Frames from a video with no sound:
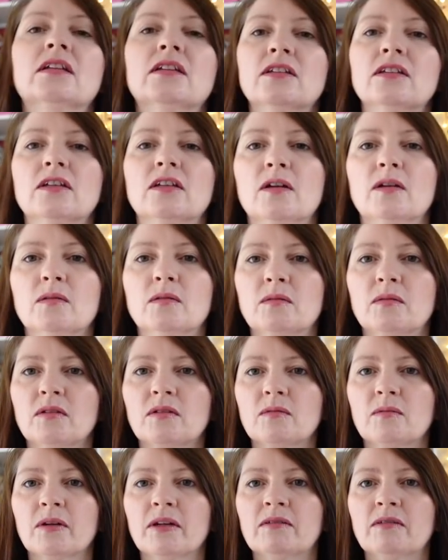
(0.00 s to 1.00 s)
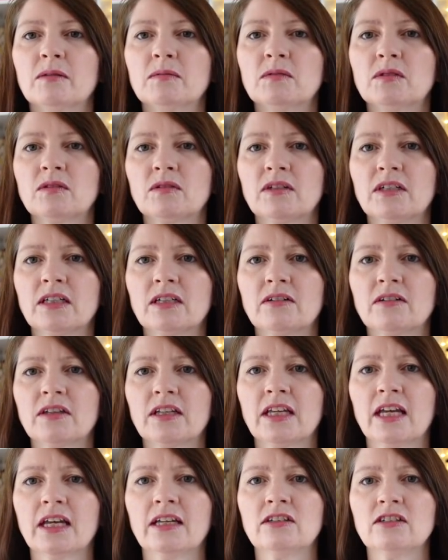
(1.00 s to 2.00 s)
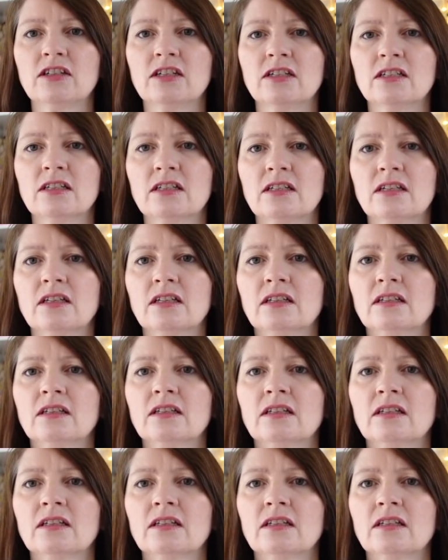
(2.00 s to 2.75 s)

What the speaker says: you know, because where I'm joining on the edges,